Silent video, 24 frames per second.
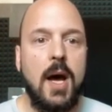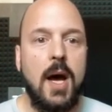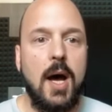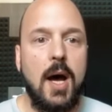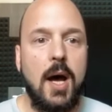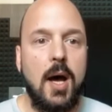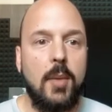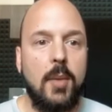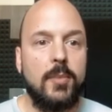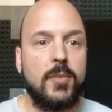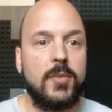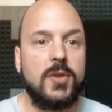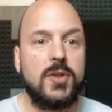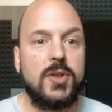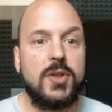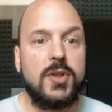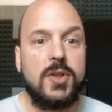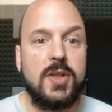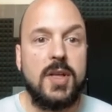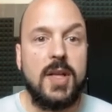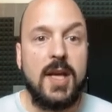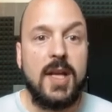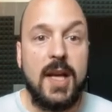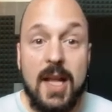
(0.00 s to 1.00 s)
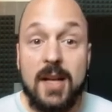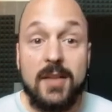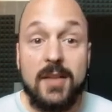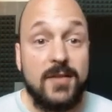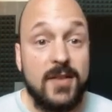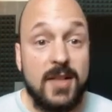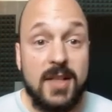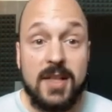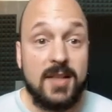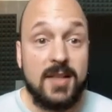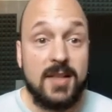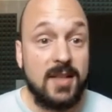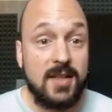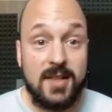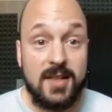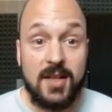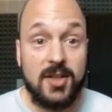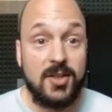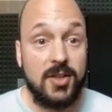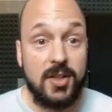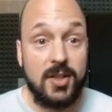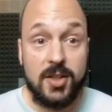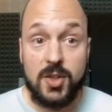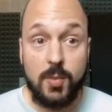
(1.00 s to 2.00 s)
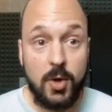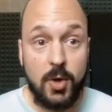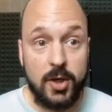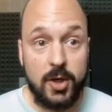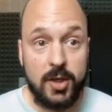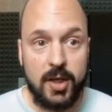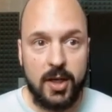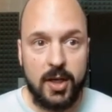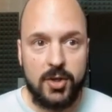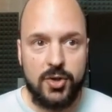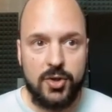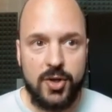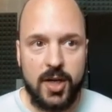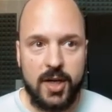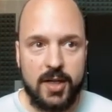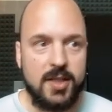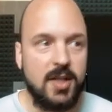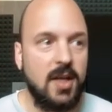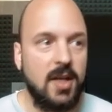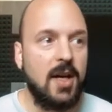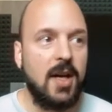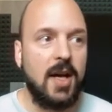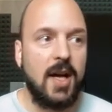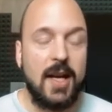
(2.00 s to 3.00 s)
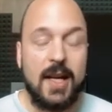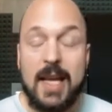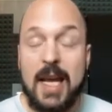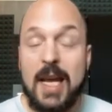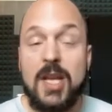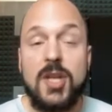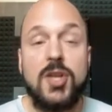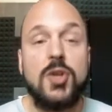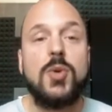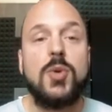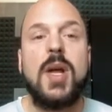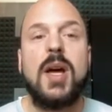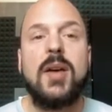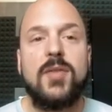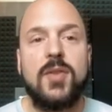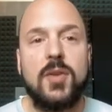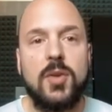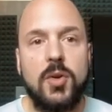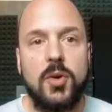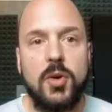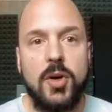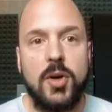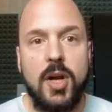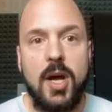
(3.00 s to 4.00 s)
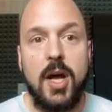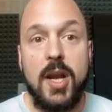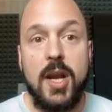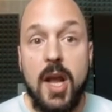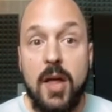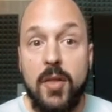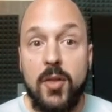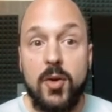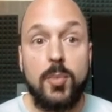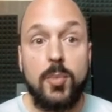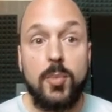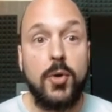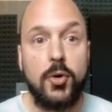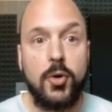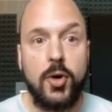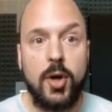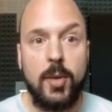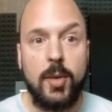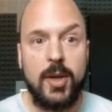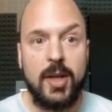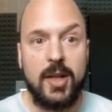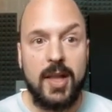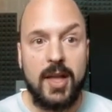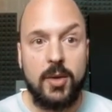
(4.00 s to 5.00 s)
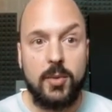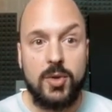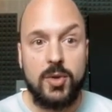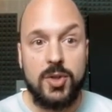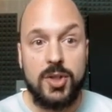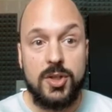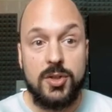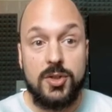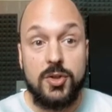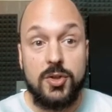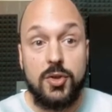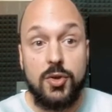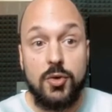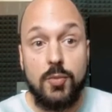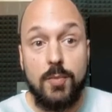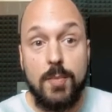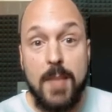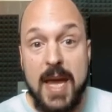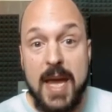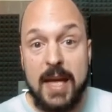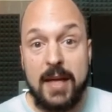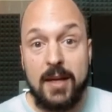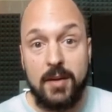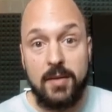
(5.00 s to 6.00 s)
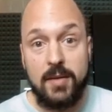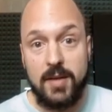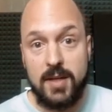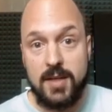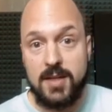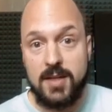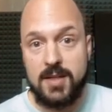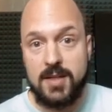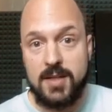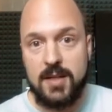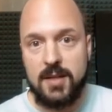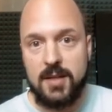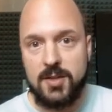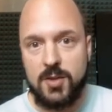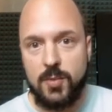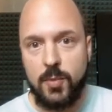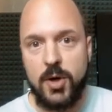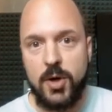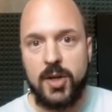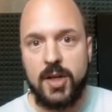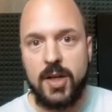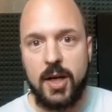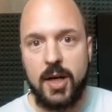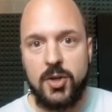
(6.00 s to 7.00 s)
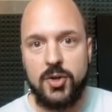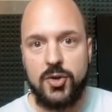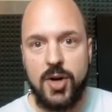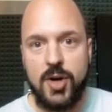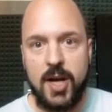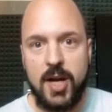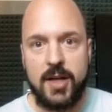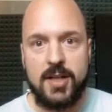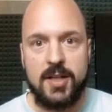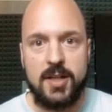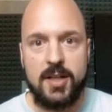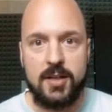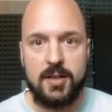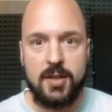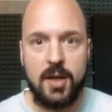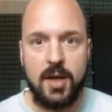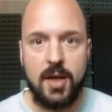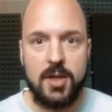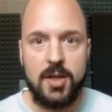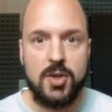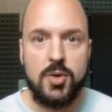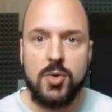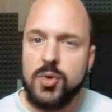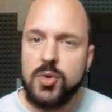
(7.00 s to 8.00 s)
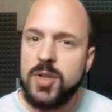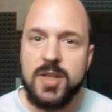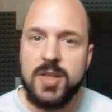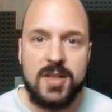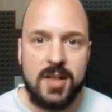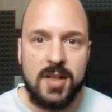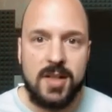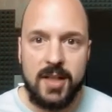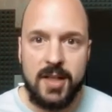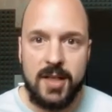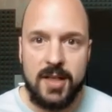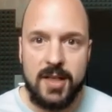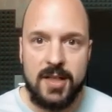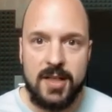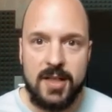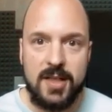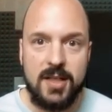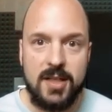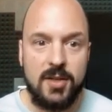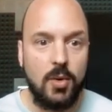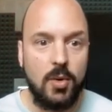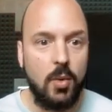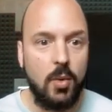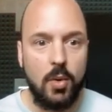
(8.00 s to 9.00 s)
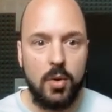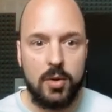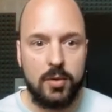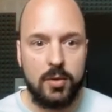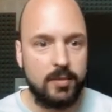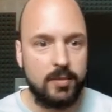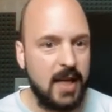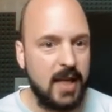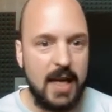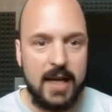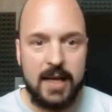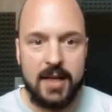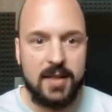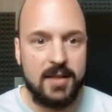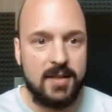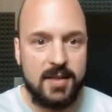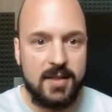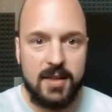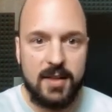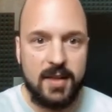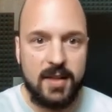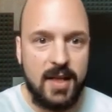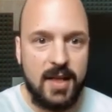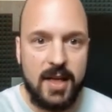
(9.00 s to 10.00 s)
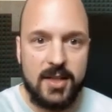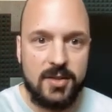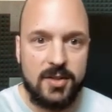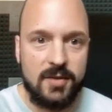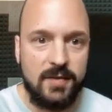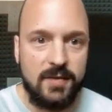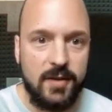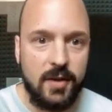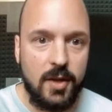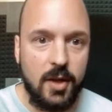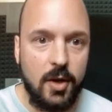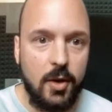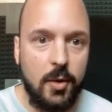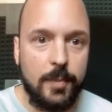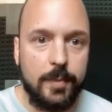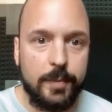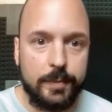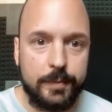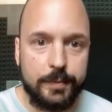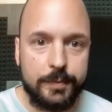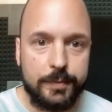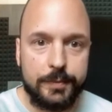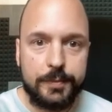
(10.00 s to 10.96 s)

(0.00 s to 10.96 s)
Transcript: Um, an NFT is essentially a smart contract. Again, you'd have to learn another programming language to make this smart contract, uh, usually Solidity or Cadence in the case of Flow.